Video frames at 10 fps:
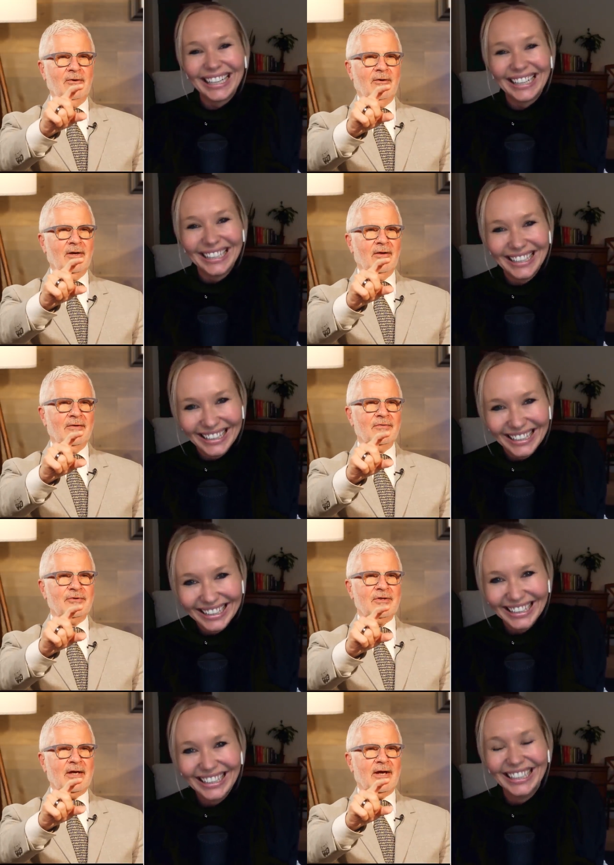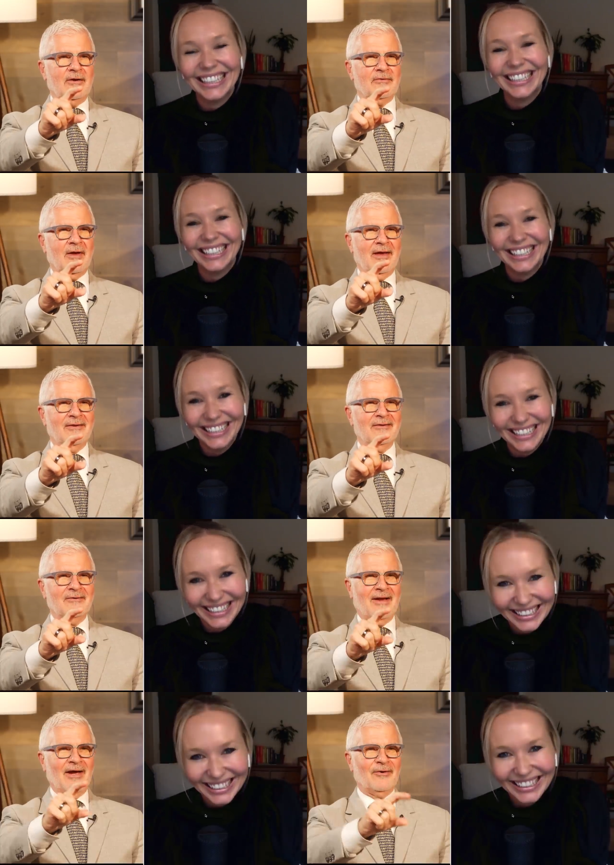Speaker 1: oil at the checkout
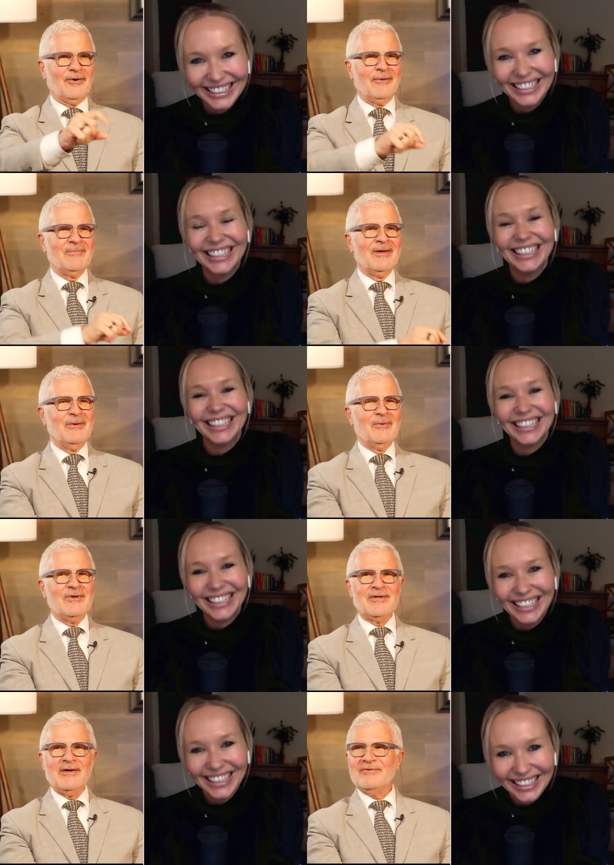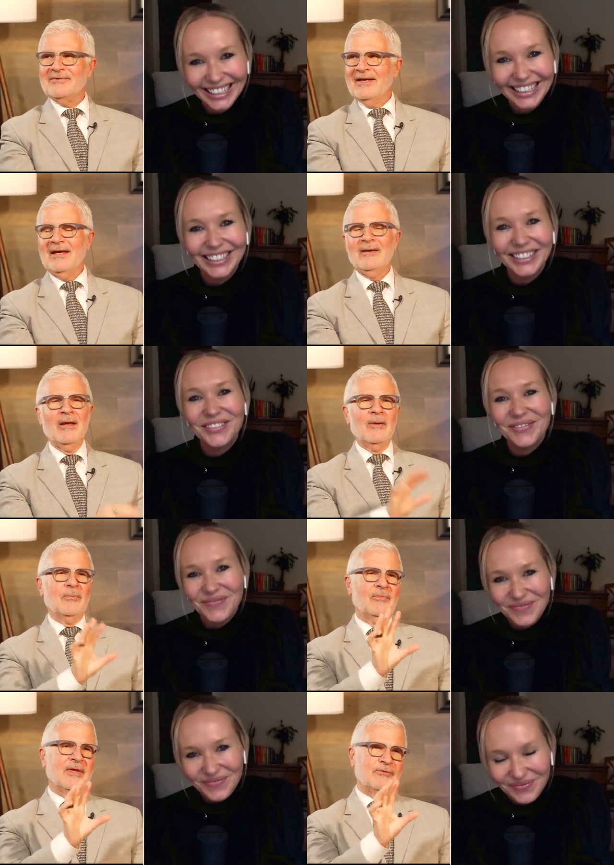counter, which I've seen,
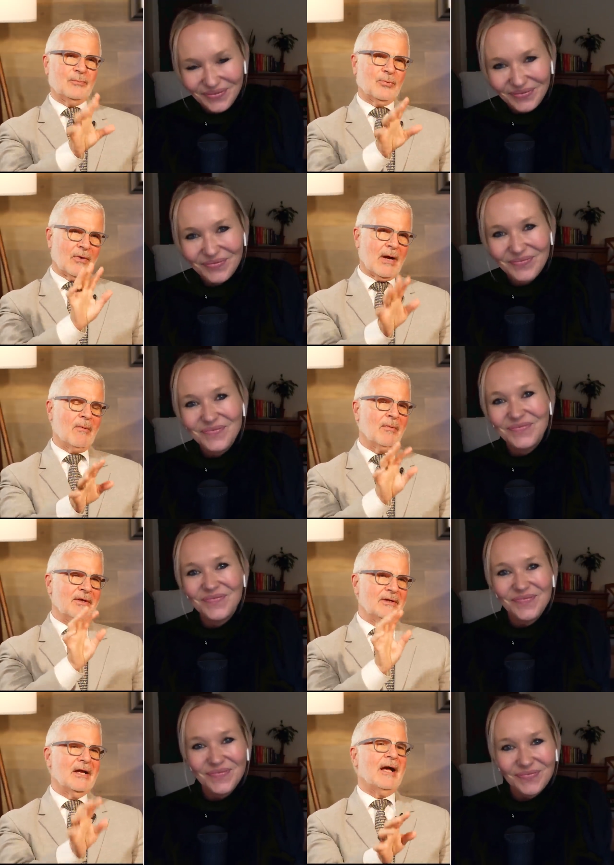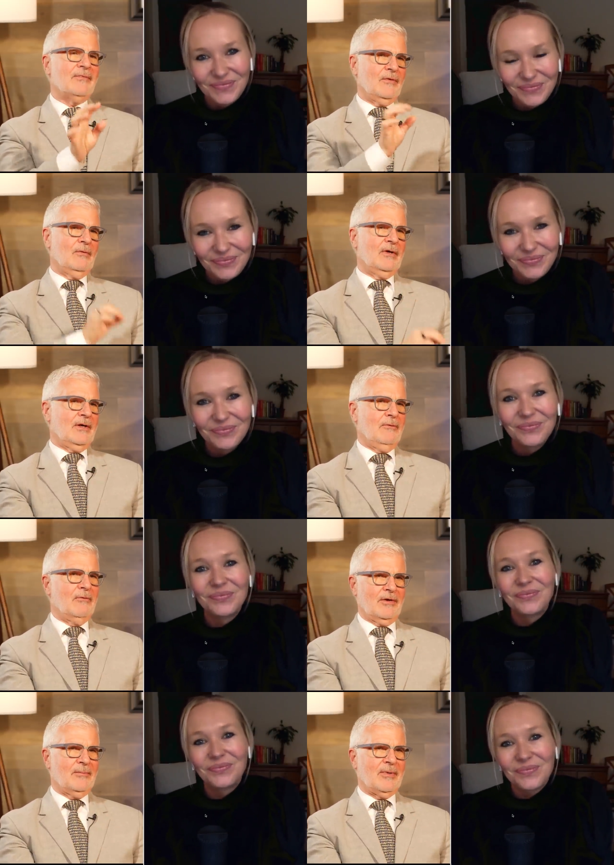that's probably not the one I
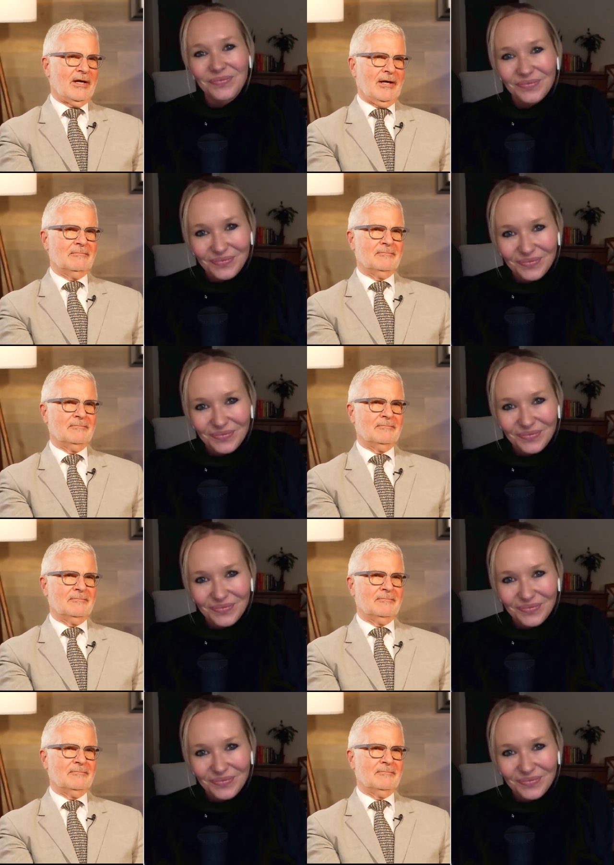want to buy.